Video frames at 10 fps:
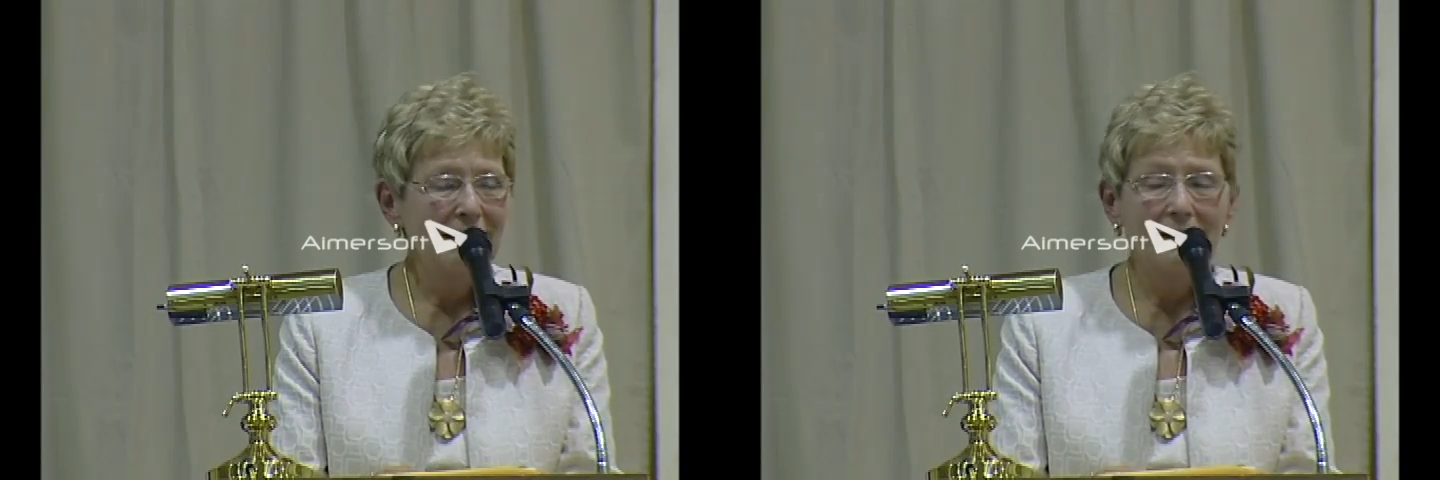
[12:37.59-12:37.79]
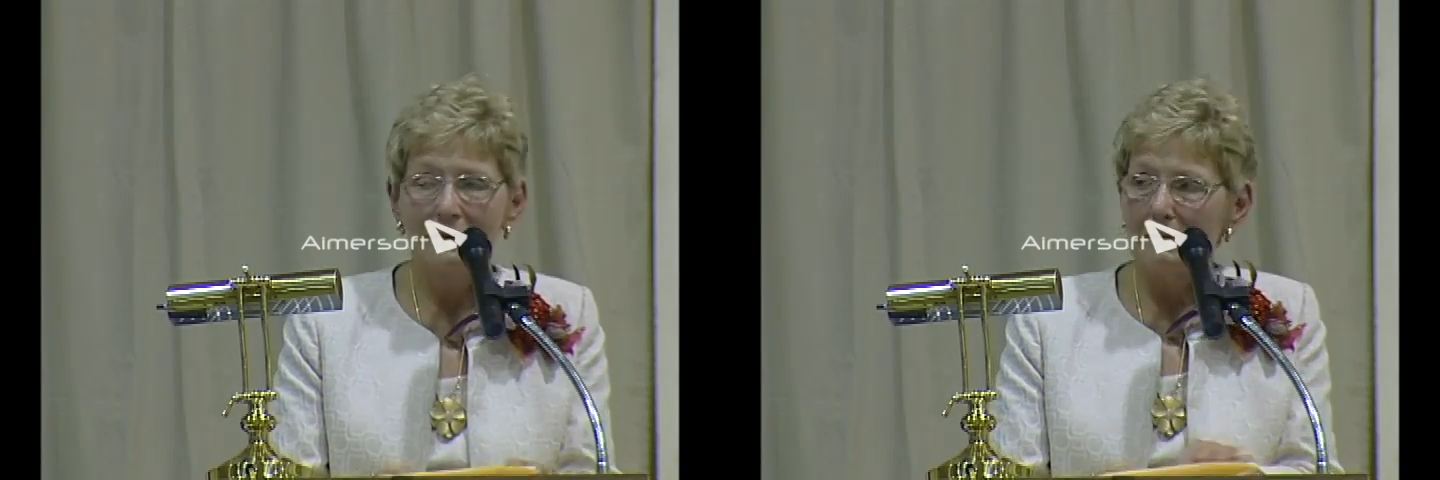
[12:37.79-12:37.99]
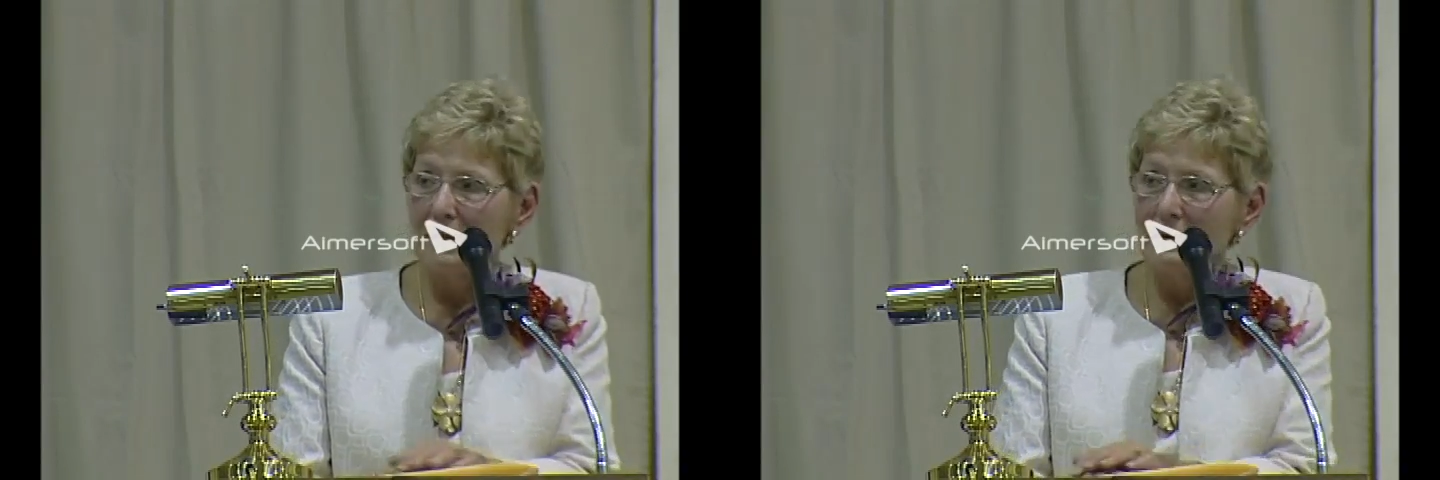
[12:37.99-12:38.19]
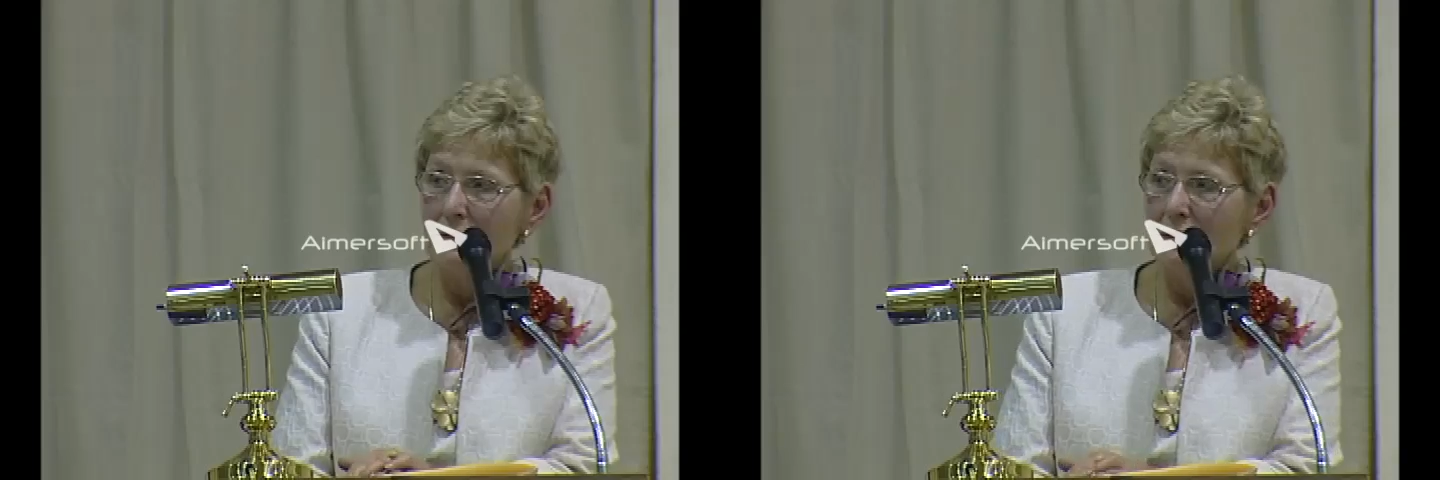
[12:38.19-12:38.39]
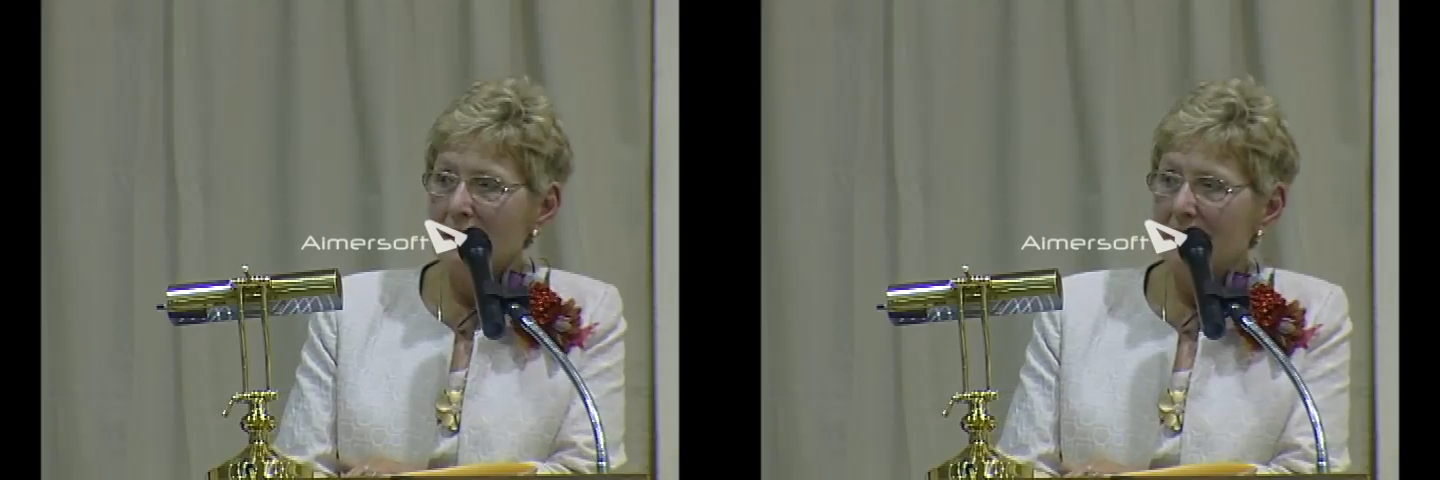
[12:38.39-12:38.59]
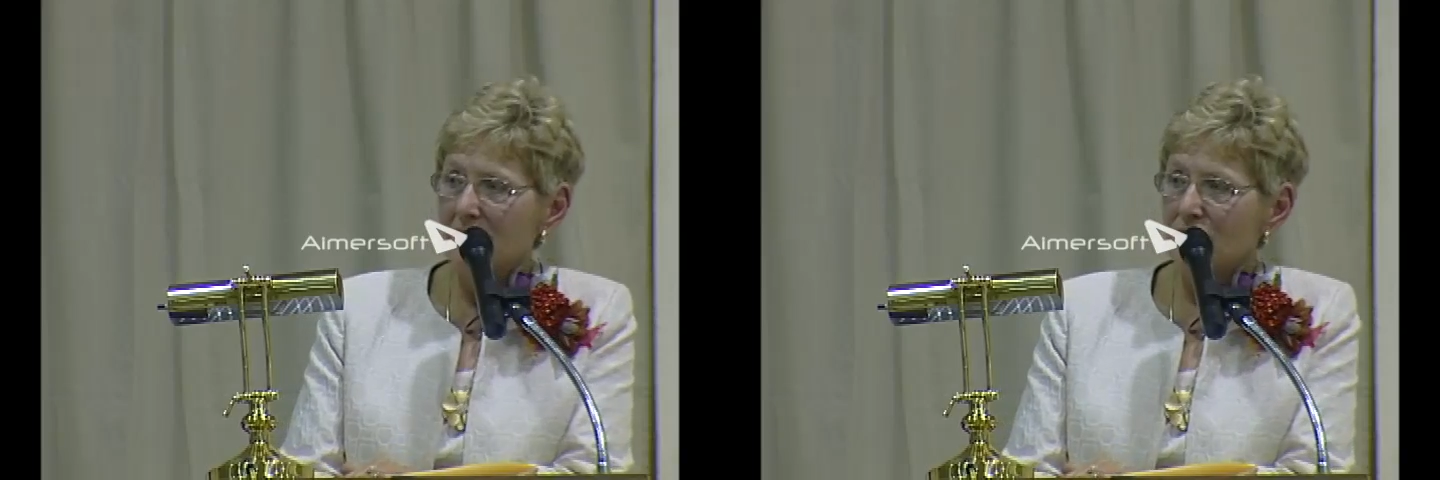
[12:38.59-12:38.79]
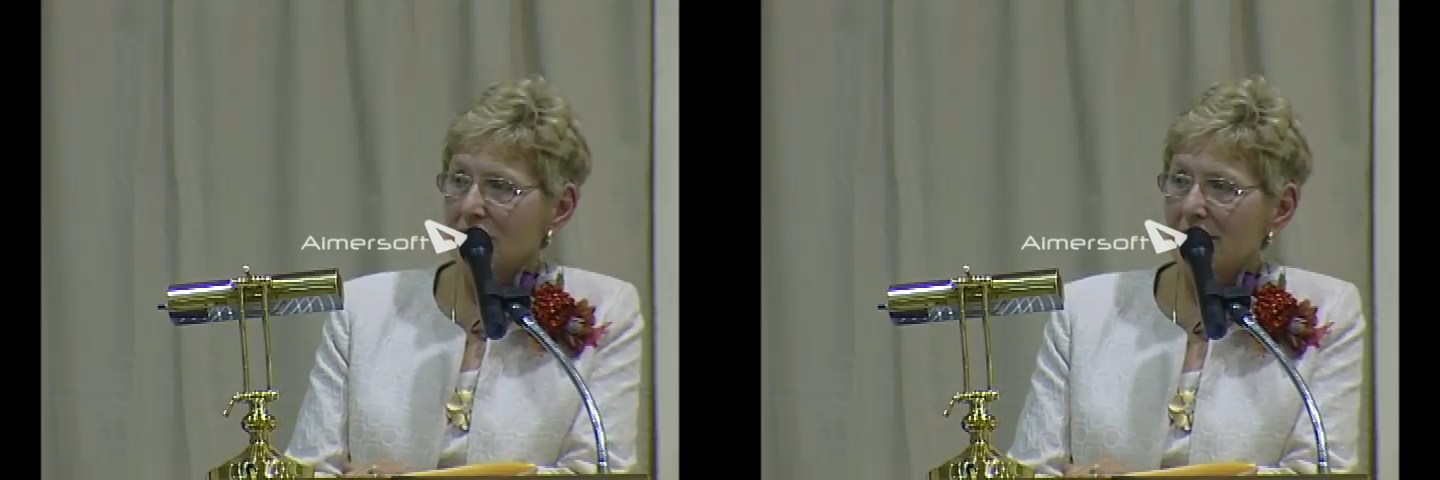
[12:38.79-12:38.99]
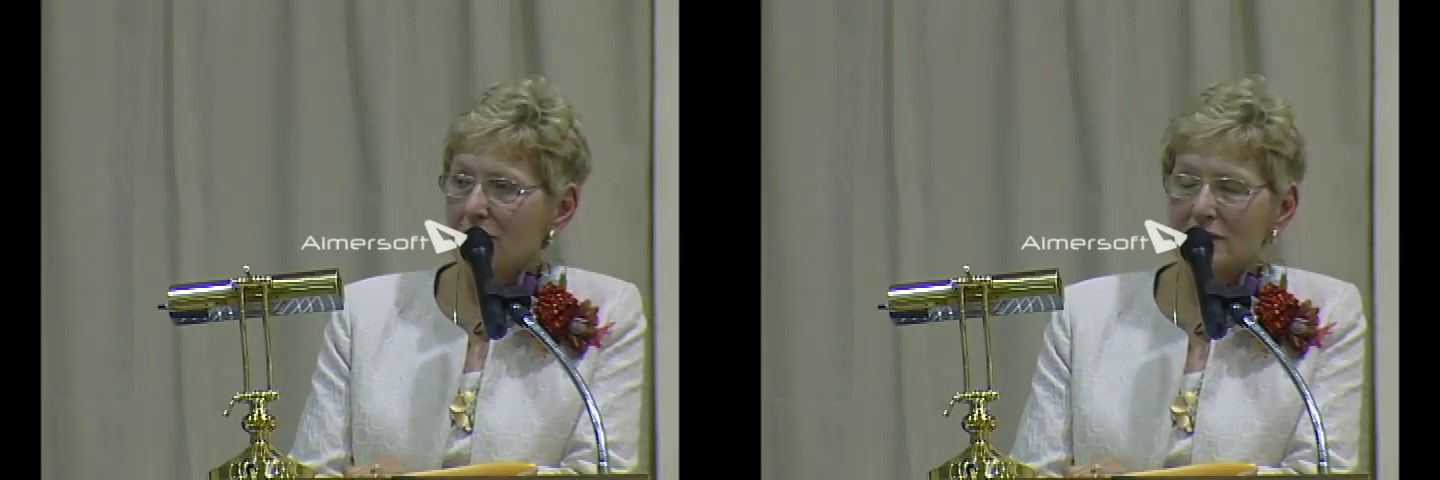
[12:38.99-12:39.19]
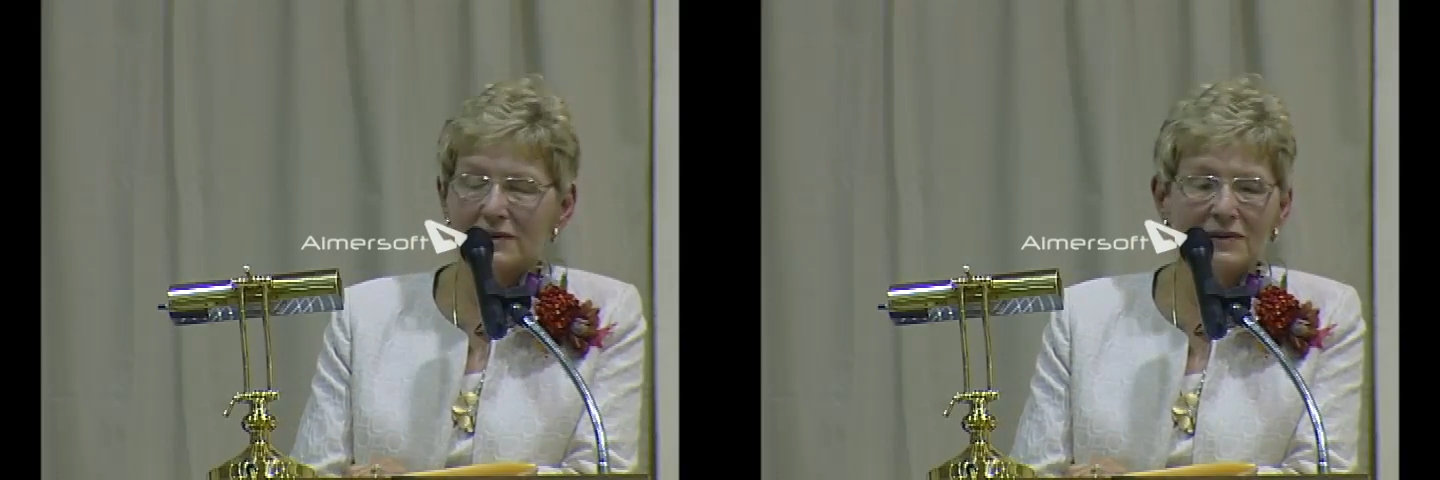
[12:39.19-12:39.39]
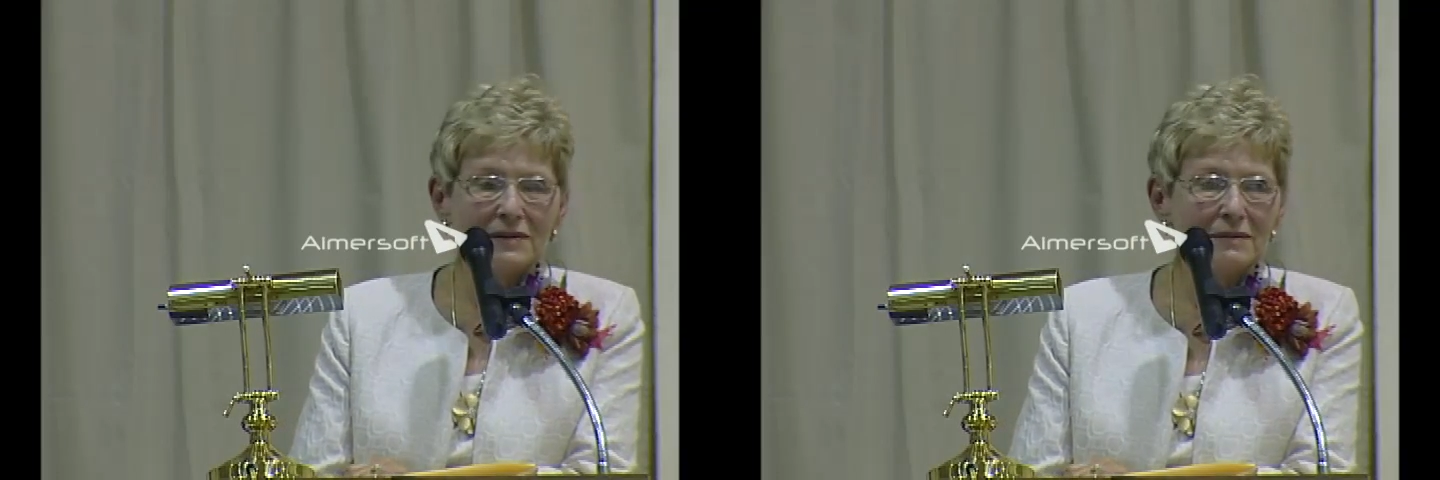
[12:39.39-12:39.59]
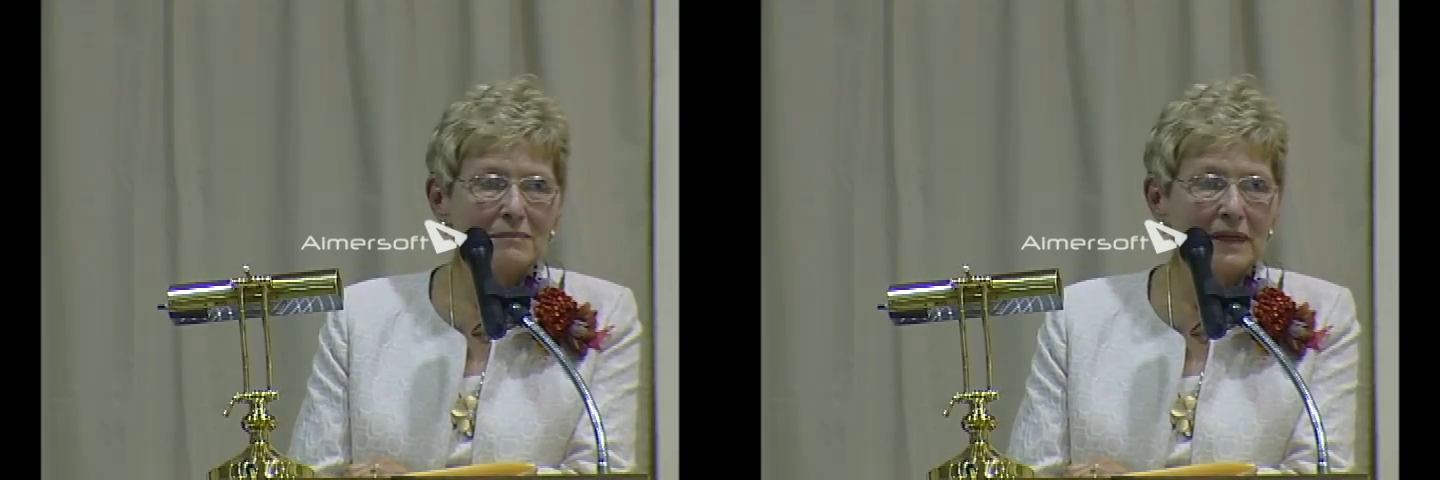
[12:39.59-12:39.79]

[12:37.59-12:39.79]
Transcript: And by the way, yesterday was